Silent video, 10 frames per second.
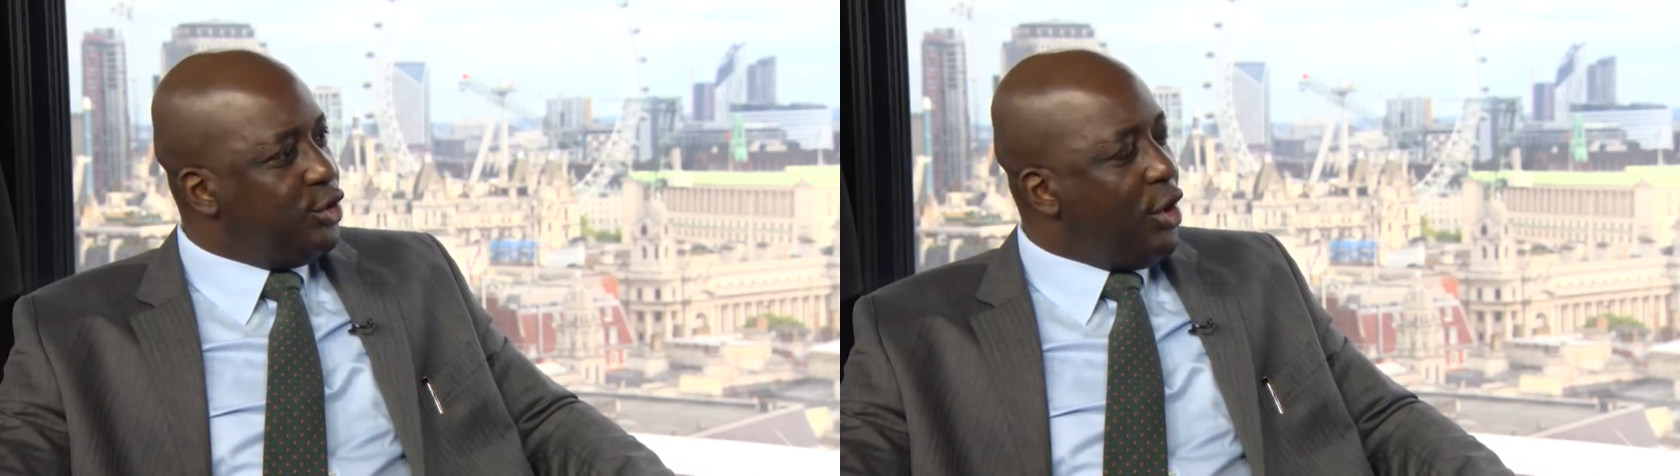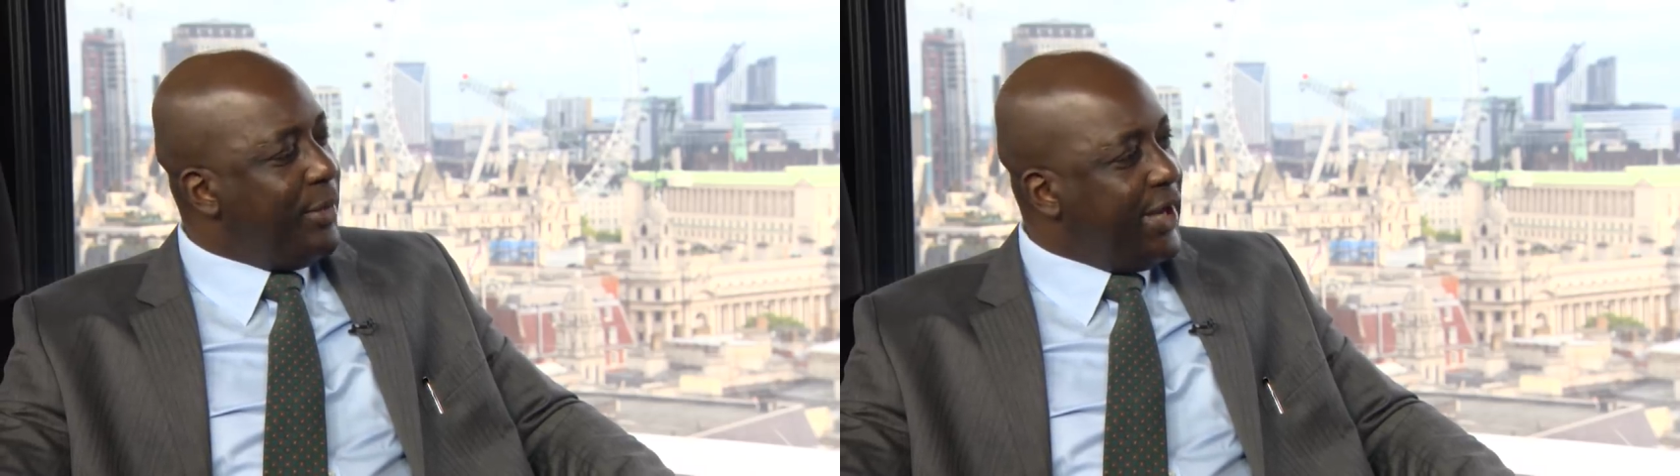
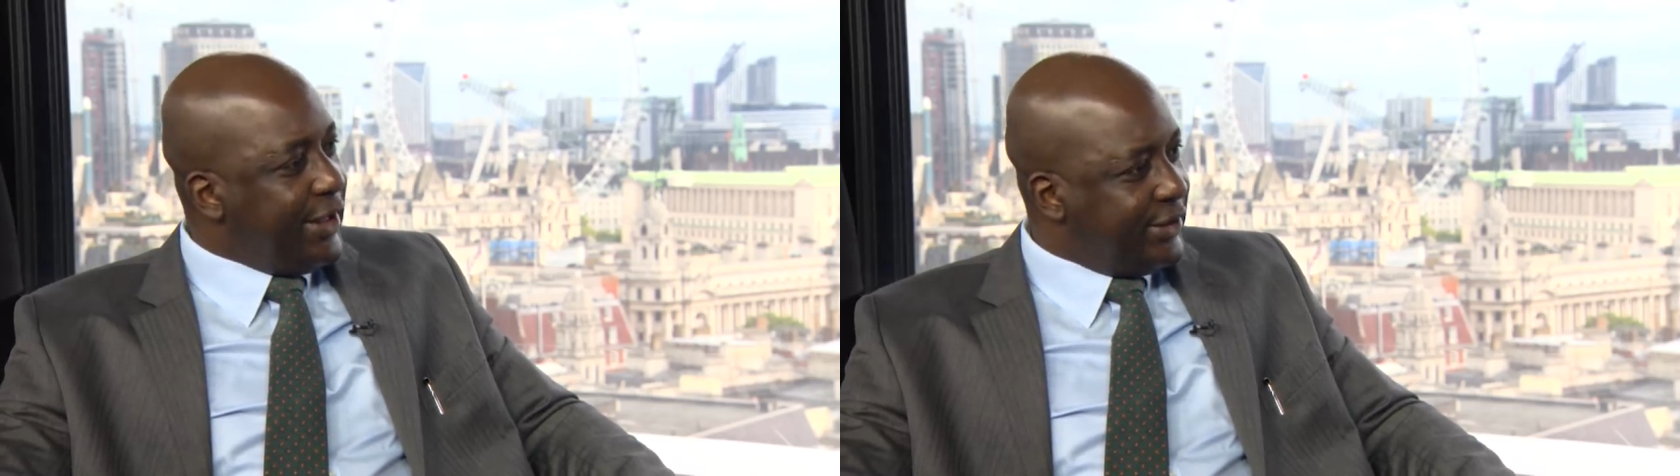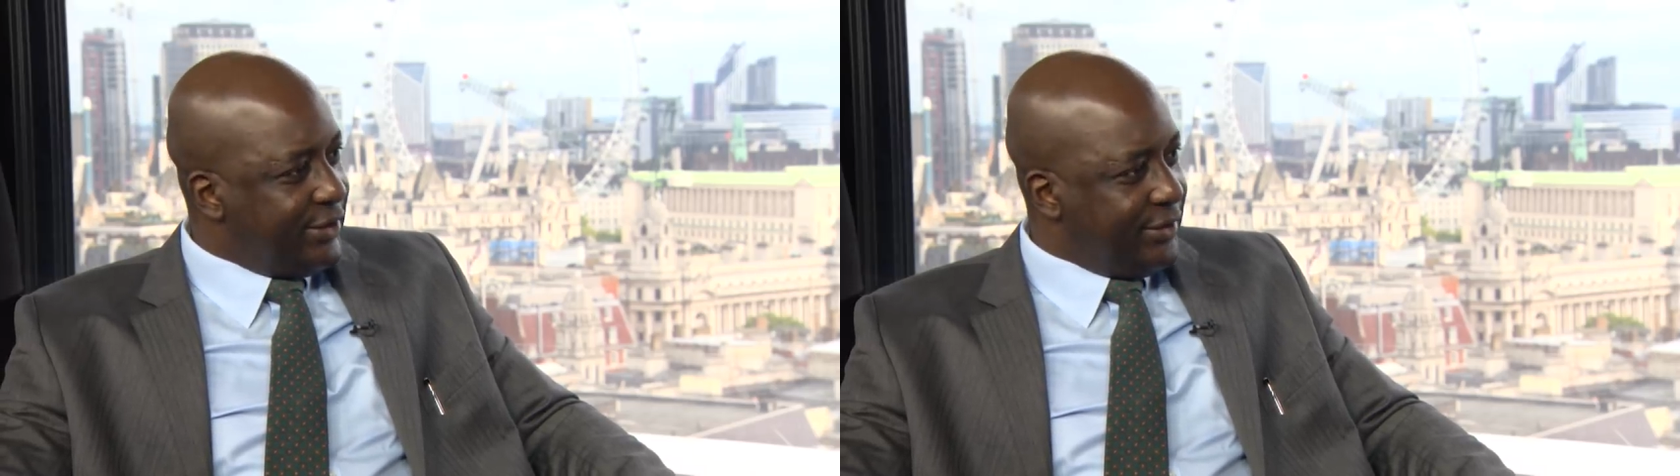
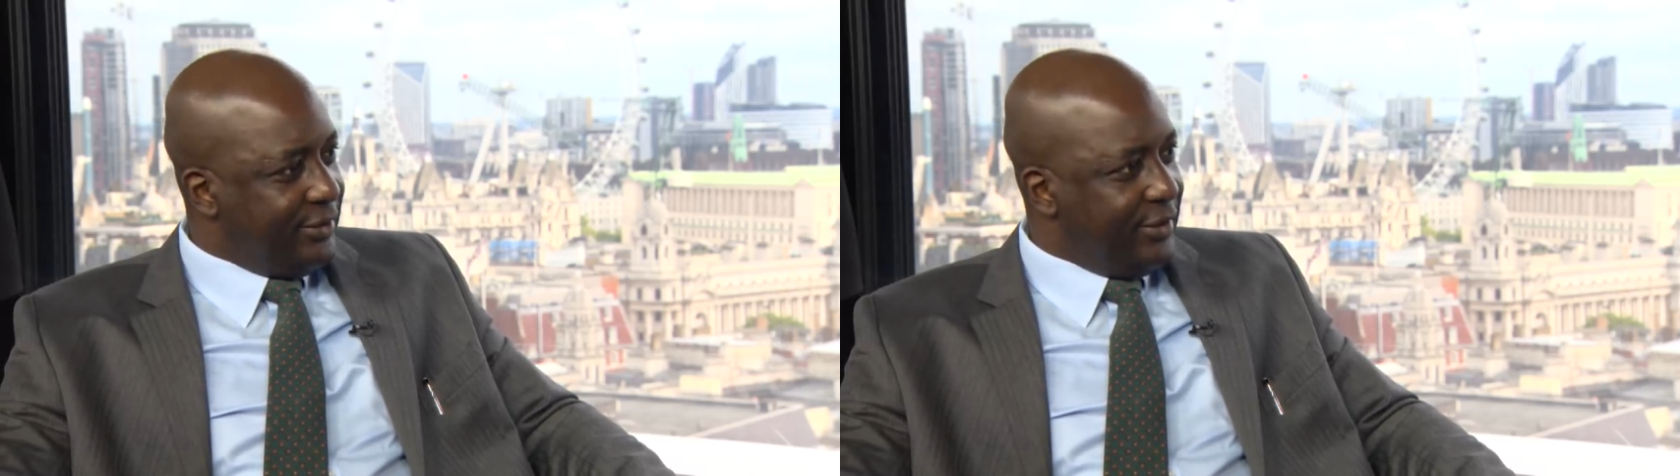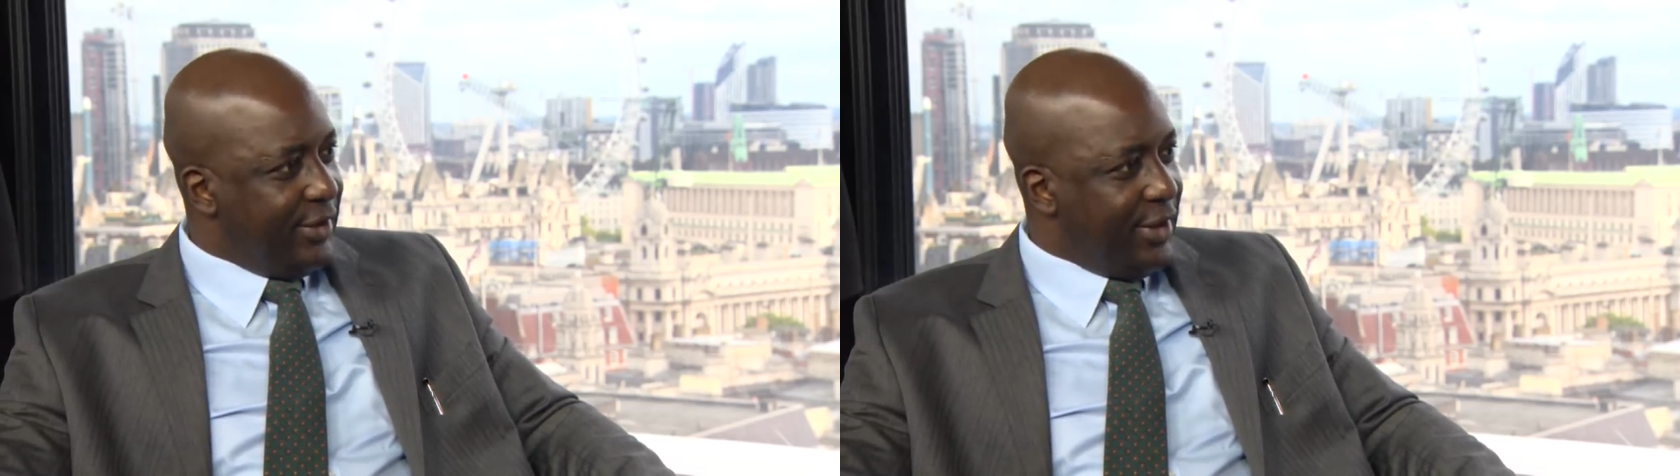dominate
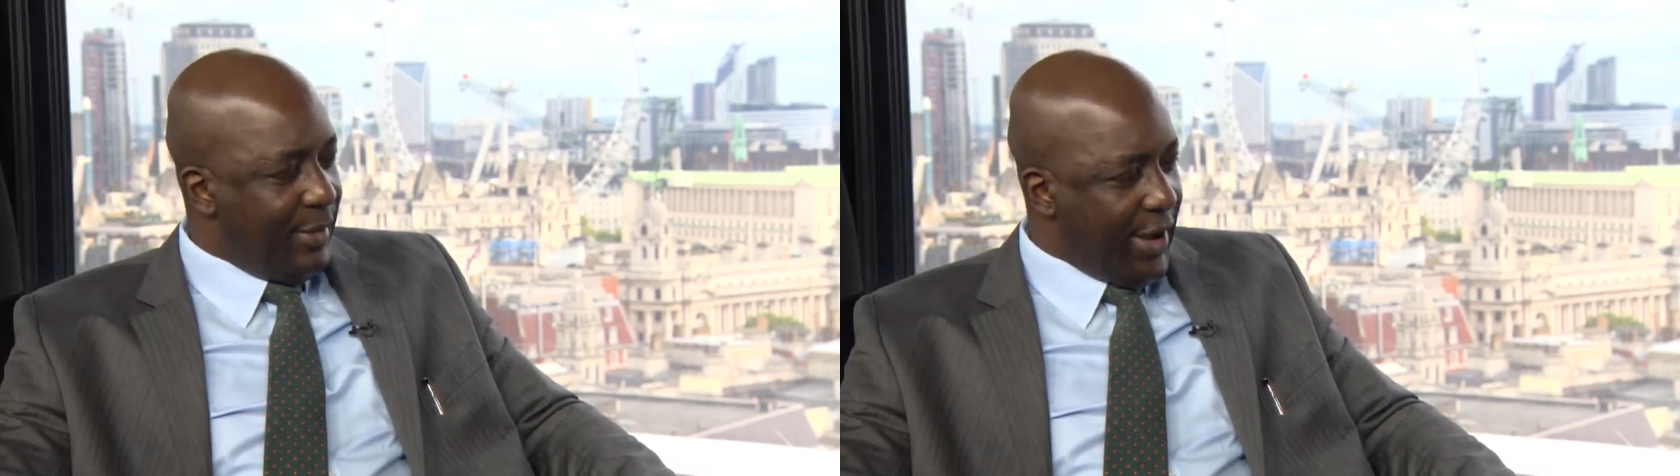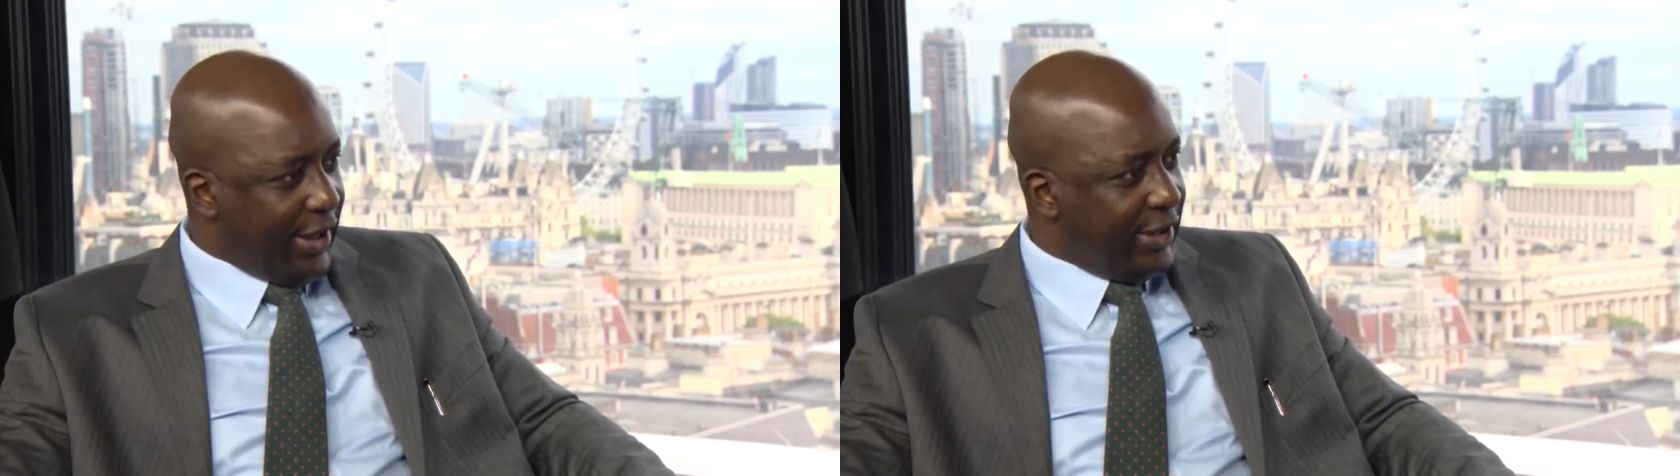the
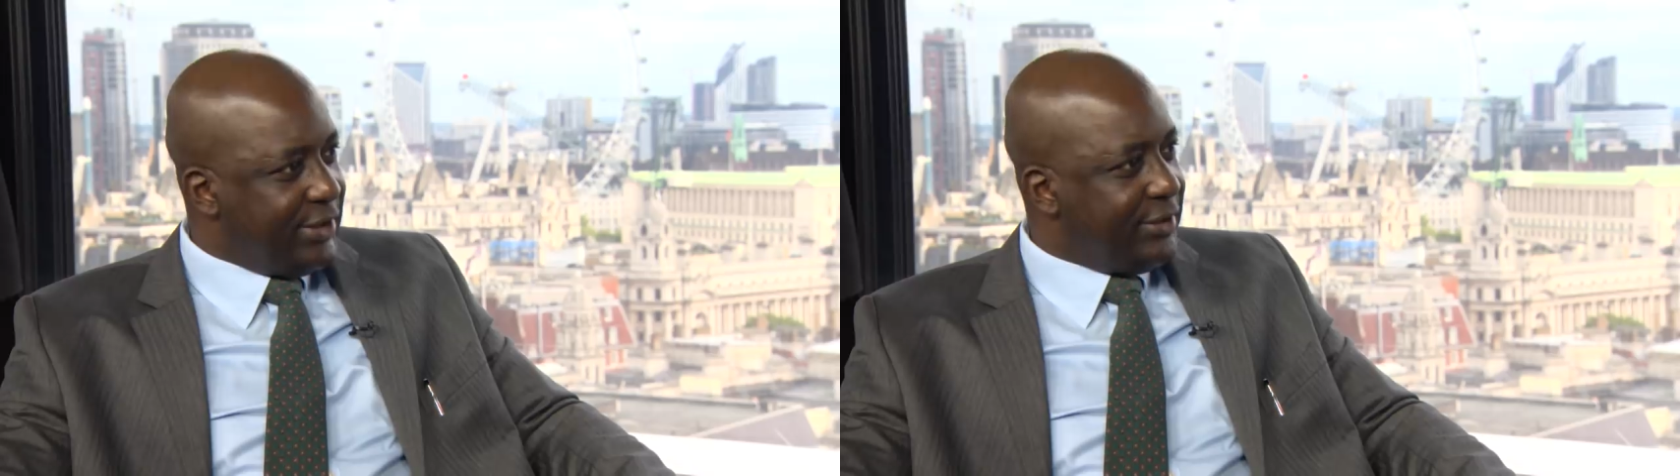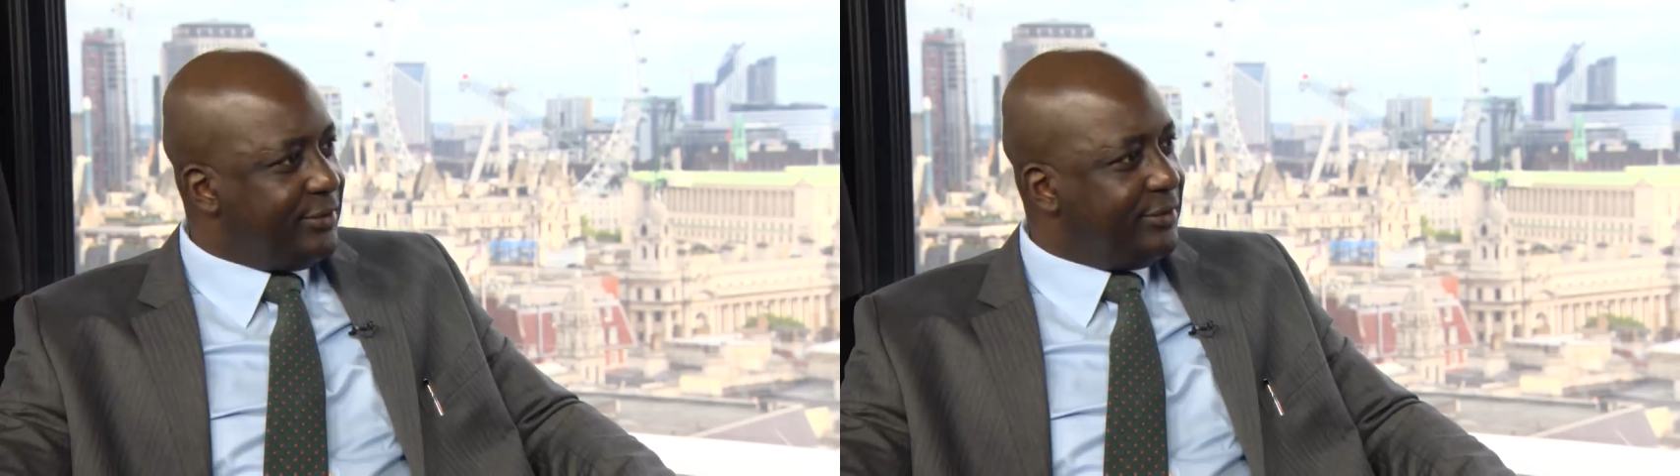market.